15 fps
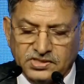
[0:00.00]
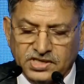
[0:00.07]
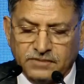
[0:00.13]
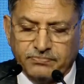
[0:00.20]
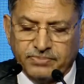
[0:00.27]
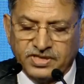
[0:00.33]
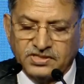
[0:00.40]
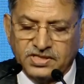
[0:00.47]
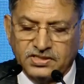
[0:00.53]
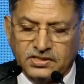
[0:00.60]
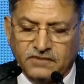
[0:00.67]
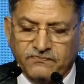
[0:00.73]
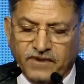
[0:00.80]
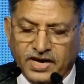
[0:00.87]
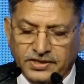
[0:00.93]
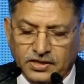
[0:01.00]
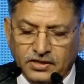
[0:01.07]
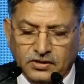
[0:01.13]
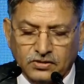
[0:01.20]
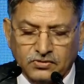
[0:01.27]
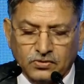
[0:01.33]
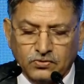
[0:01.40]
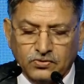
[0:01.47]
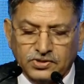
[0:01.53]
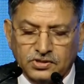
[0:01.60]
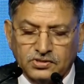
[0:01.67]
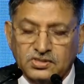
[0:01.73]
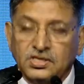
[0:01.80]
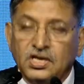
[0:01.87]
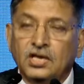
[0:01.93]
and present the final
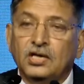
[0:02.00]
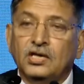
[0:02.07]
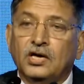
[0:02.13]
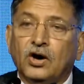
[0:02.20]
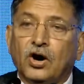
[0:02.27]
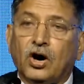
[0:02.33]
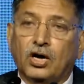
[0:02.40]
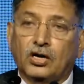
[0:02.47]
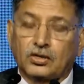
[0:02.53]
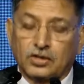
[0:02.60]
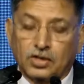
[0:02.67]
conclusions or